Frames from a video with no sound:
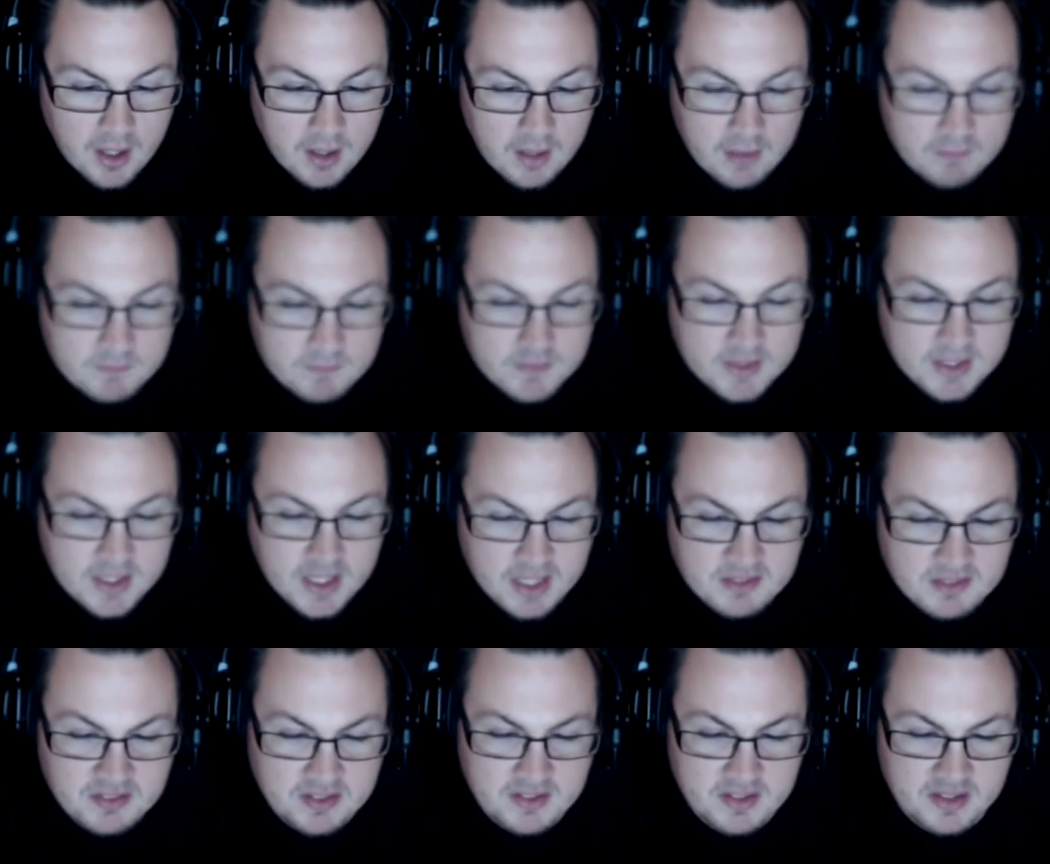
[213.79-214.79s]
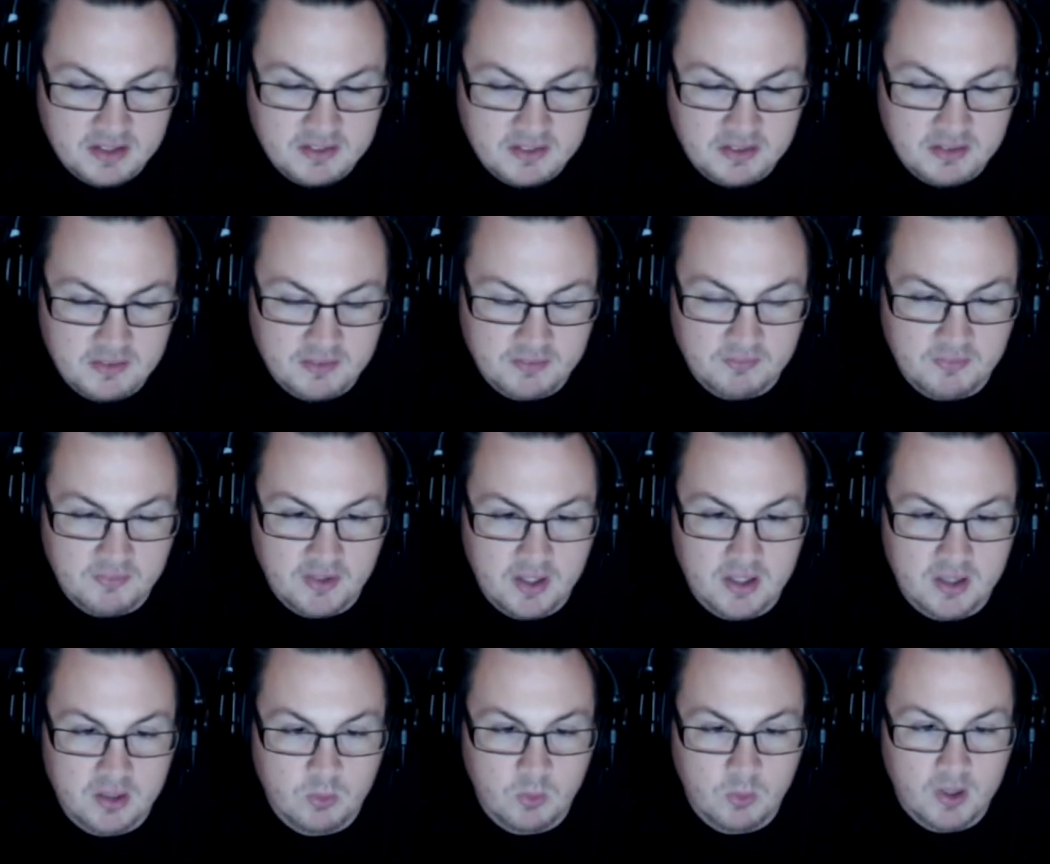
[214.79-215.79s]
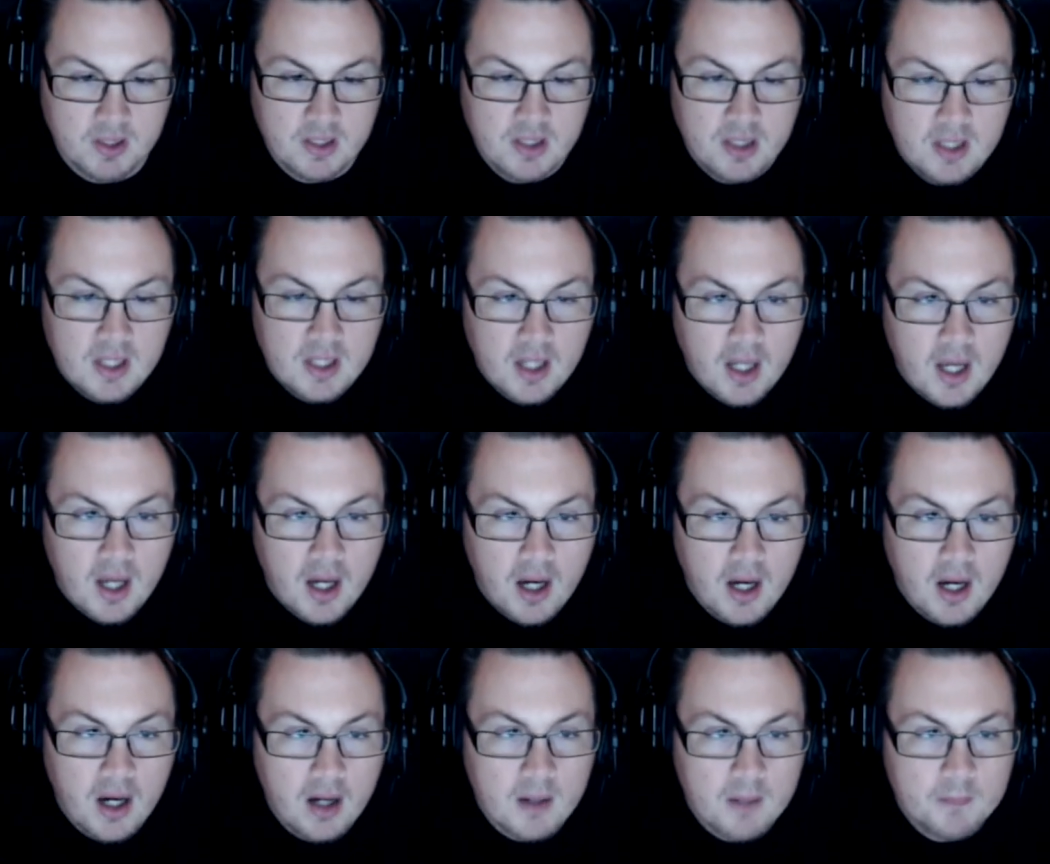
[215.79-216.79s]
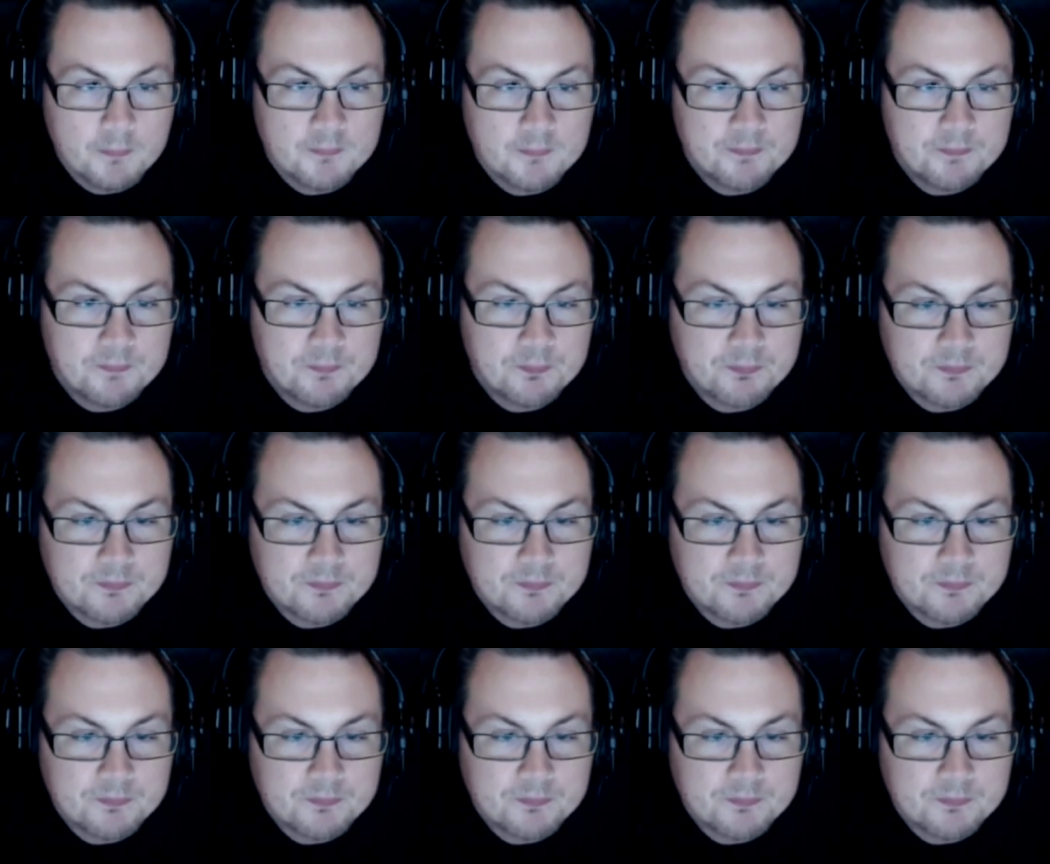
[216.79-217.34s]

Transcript: I'm guessing this is the third one. Um.